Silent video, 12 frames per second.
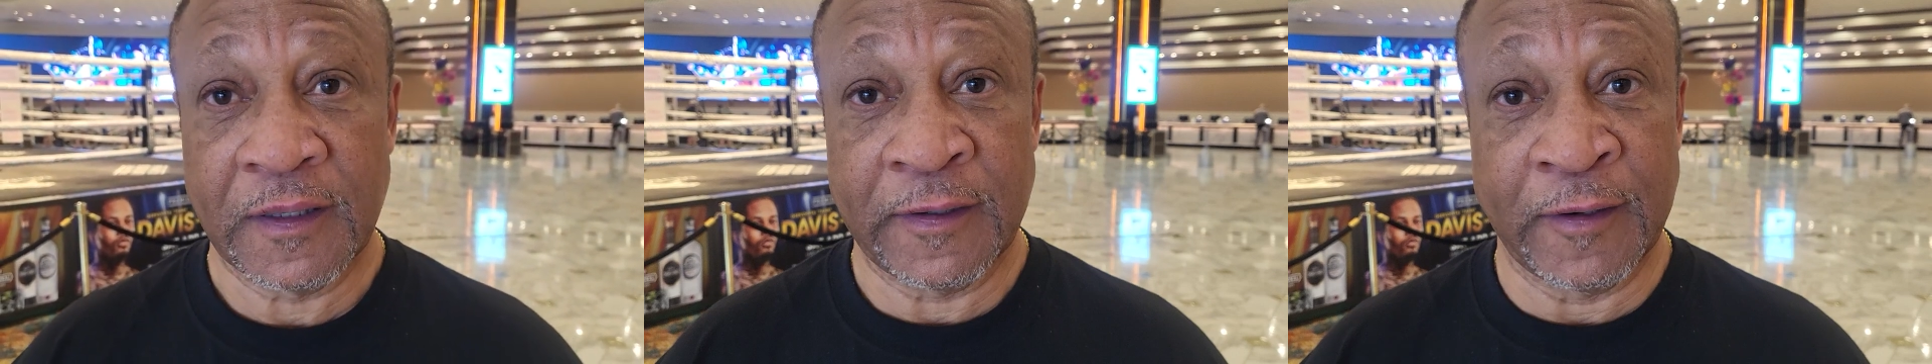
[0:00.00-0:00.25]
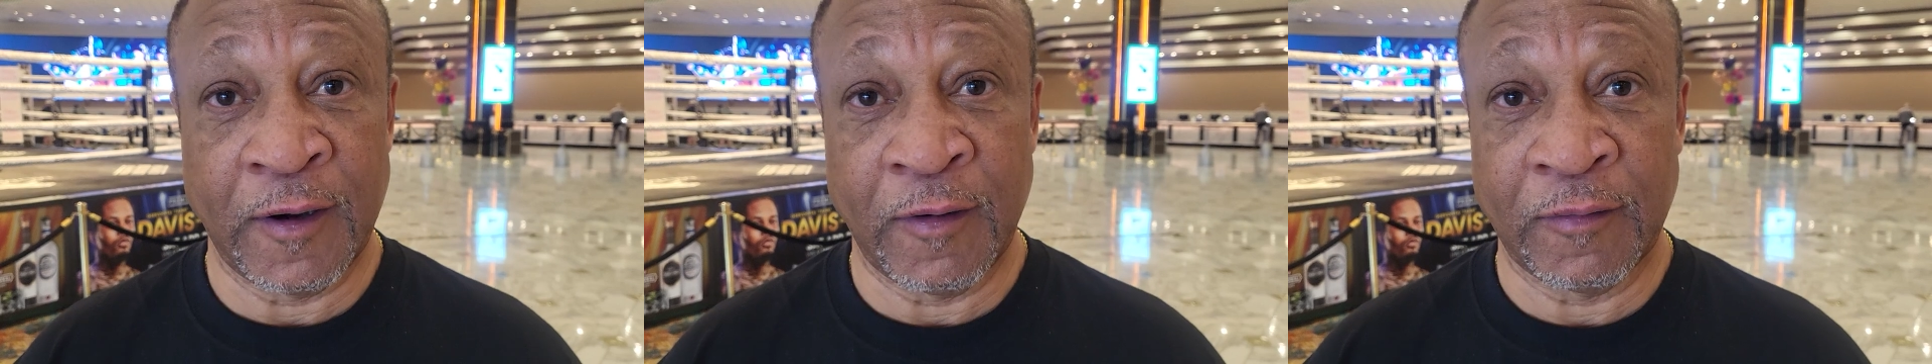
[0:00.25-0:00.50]

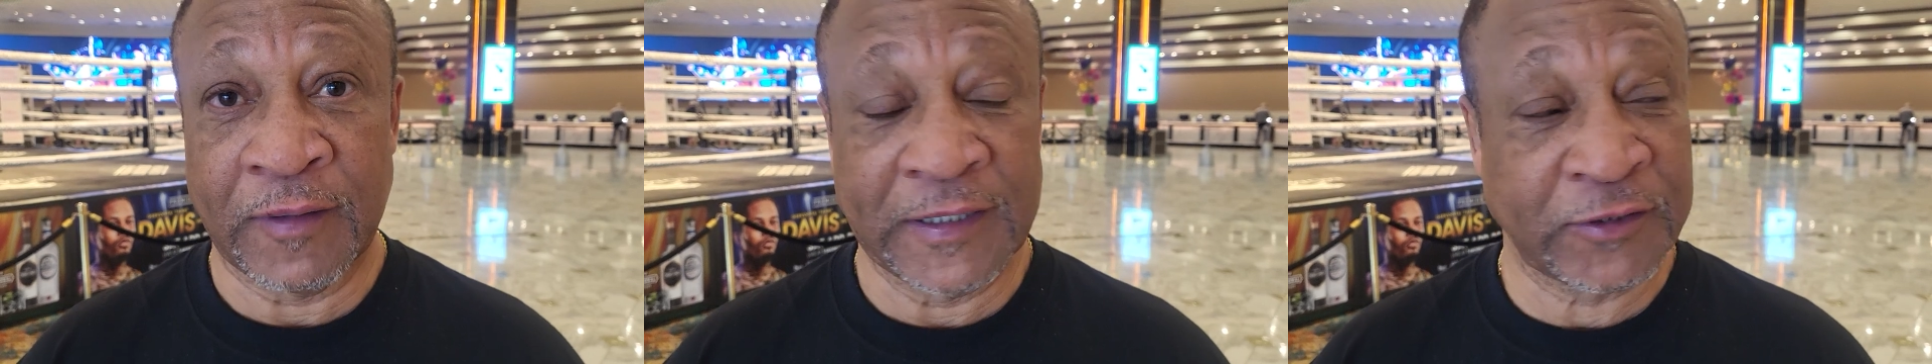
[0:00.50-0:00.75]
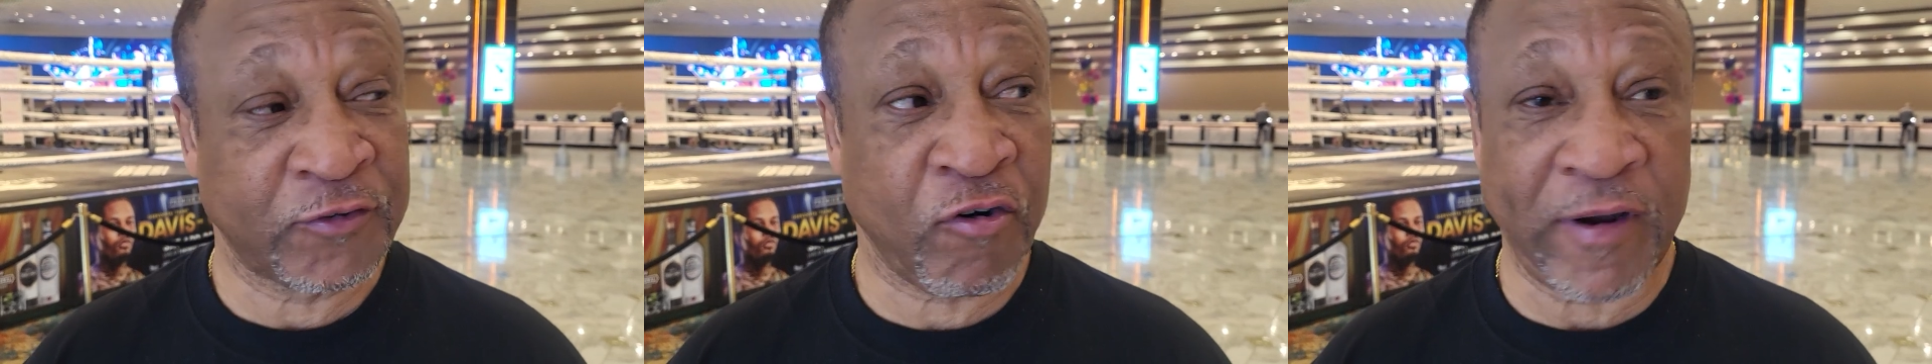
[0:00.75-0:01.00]
you know,
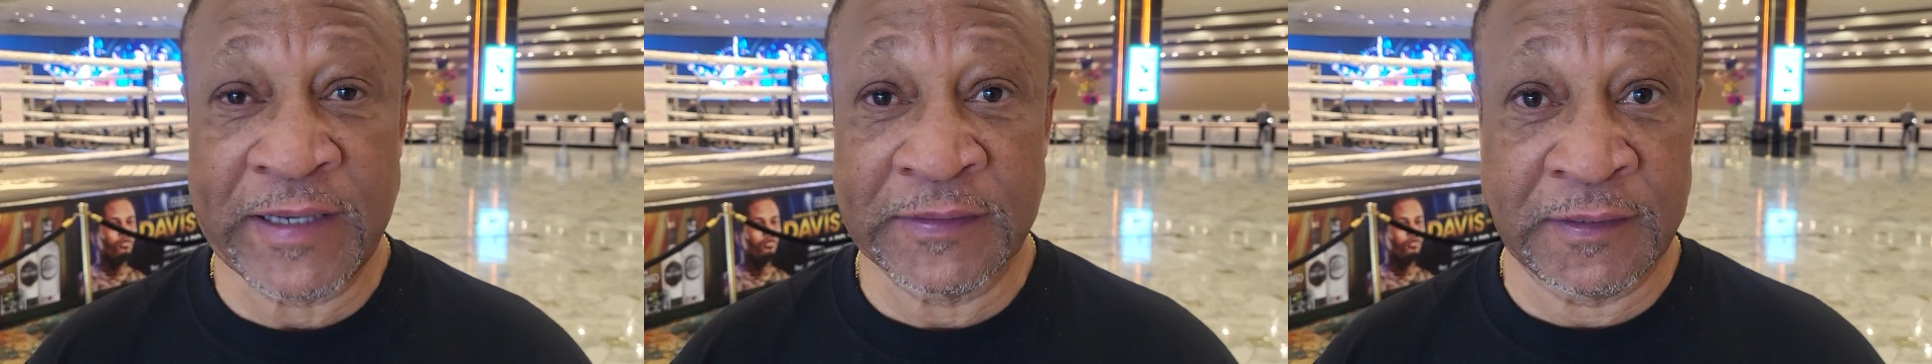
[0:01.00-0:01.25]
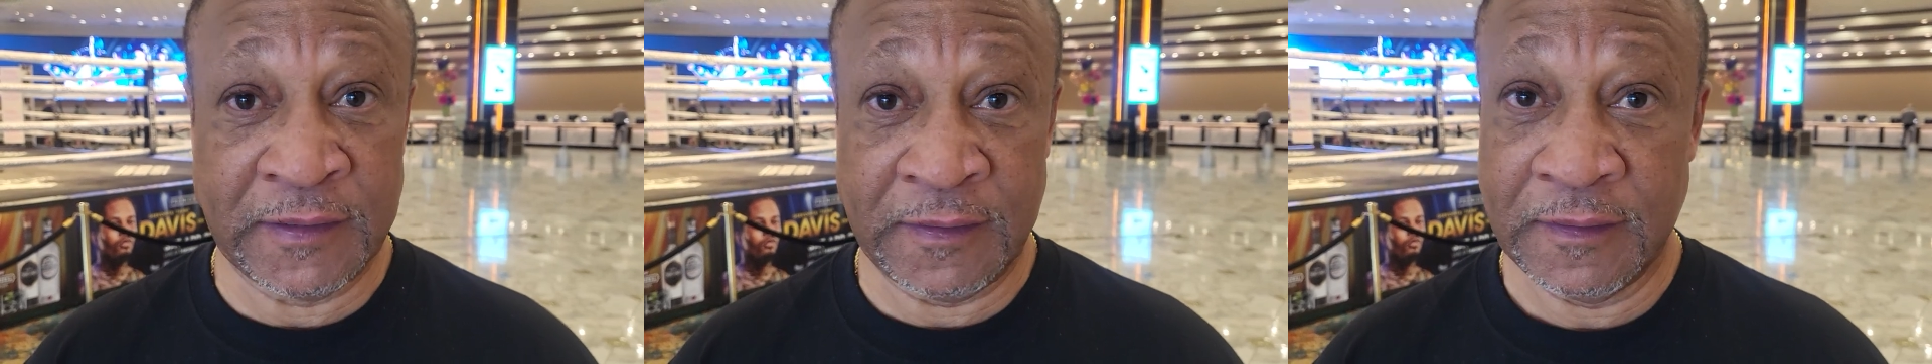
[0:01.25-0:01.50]
it's
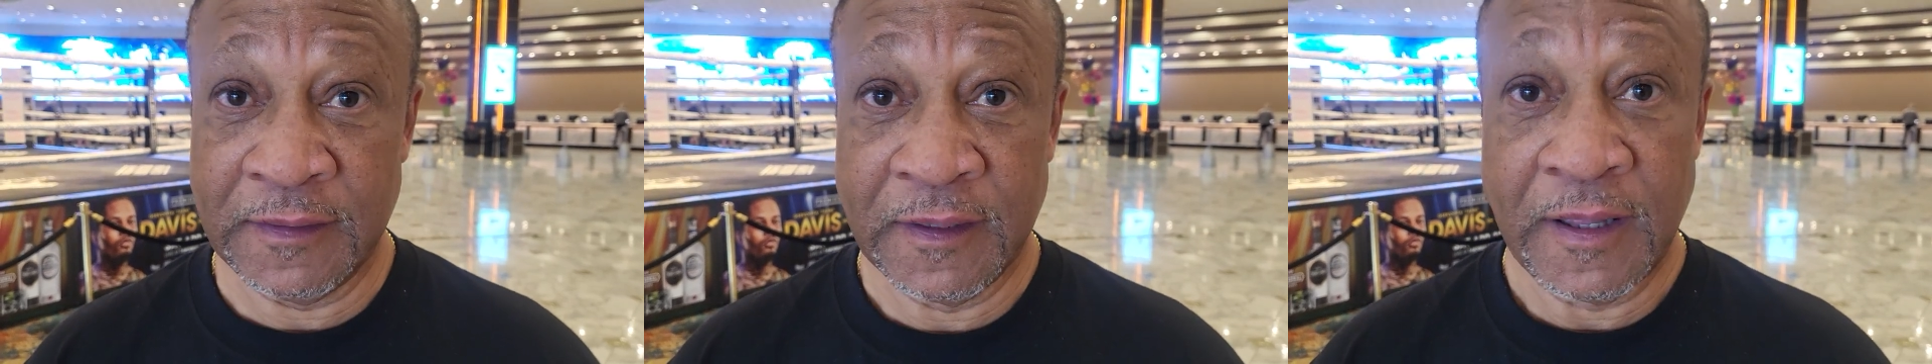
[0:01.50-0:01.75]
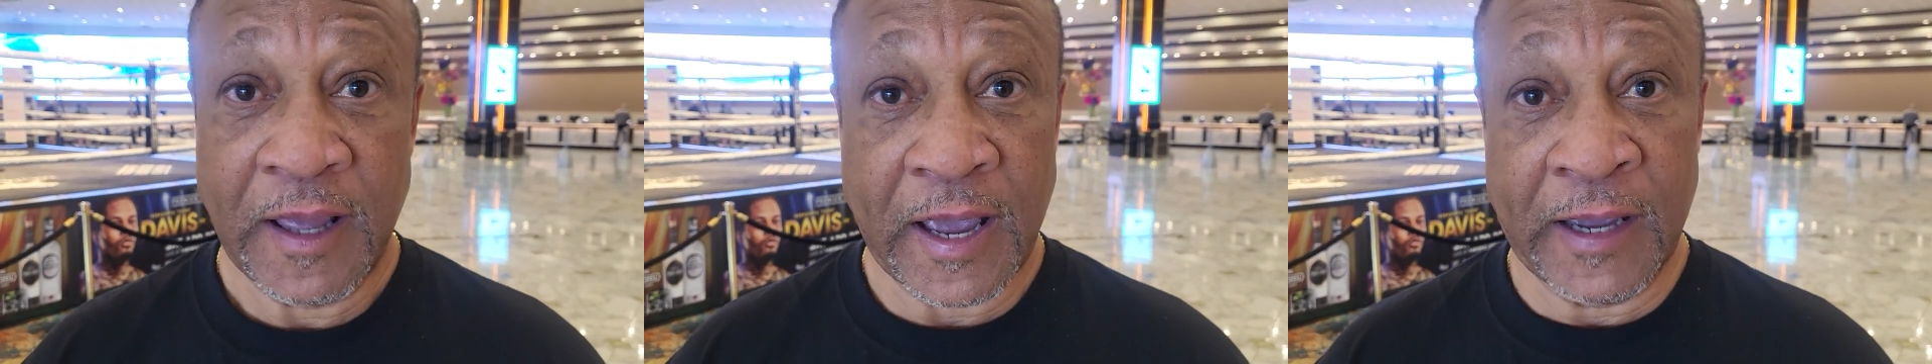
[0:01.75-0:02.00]
crazy.
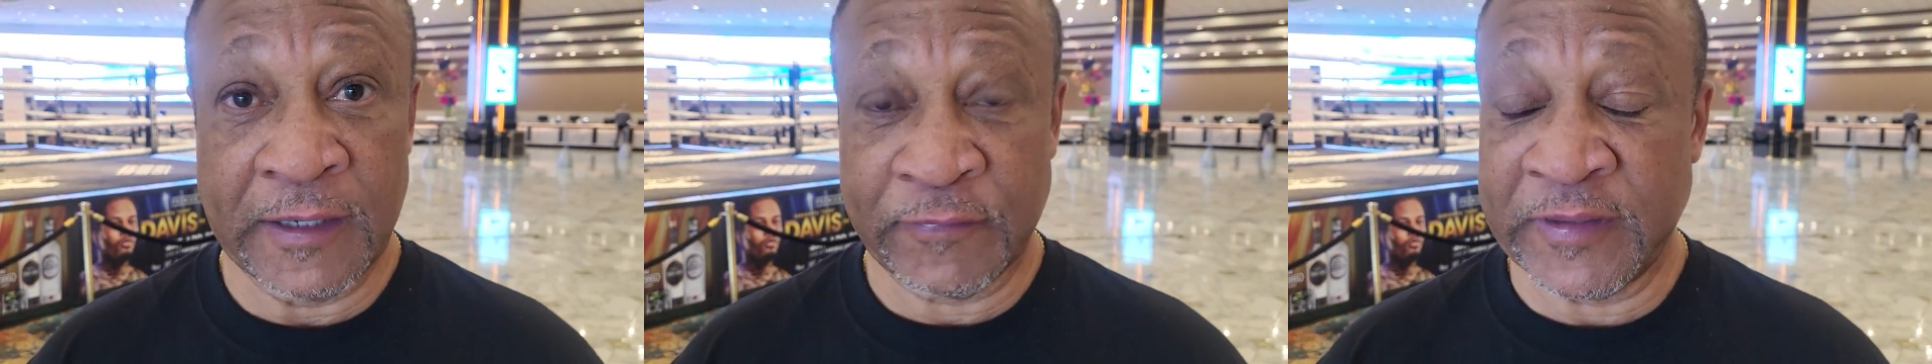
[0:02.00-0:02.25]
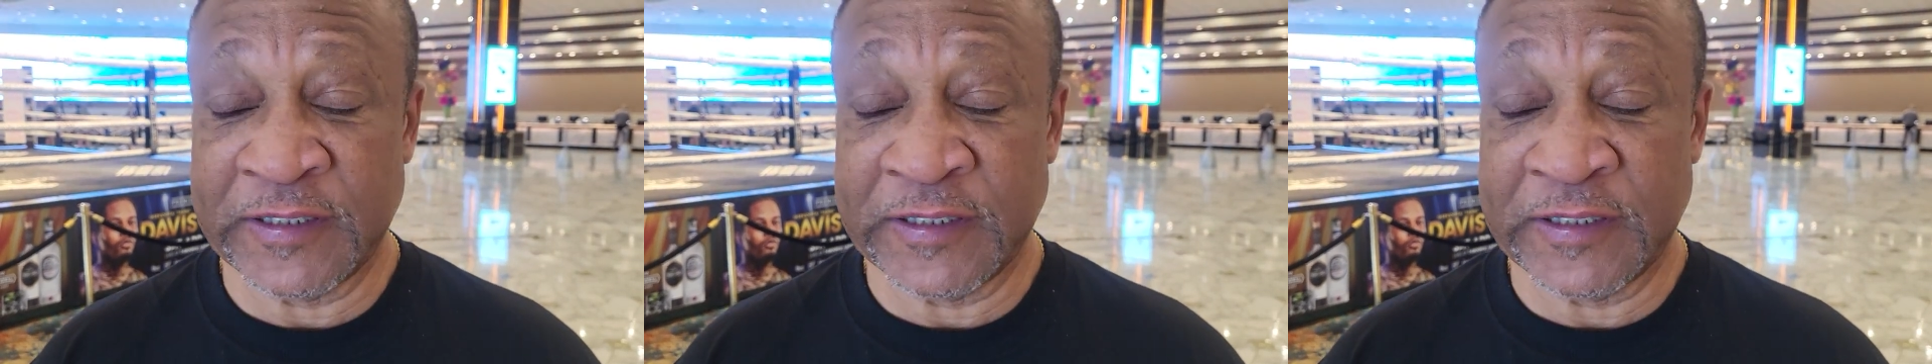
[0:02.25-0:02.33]
And